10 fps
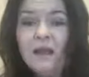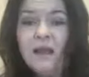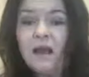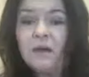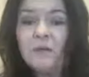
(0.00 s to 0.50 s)

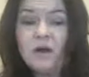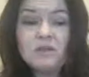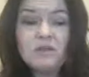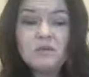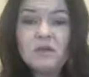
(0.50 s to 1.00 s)
I'll
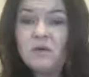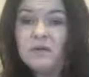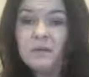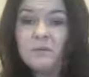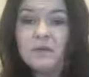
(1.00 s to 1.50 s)
just,
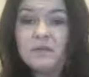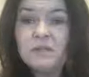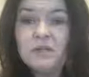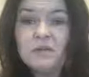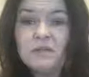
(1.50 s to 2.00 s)
as I'm building
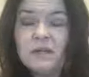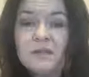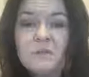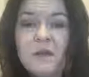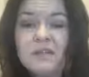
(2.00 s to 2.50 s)
a new
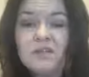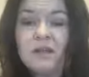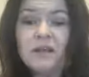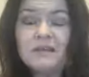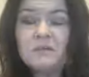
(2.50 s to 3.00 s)
sales page,
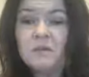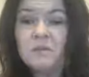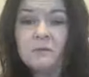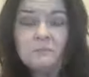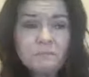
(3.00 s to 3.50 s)
I'll ask
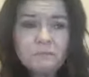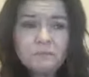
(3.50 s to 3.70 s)
people,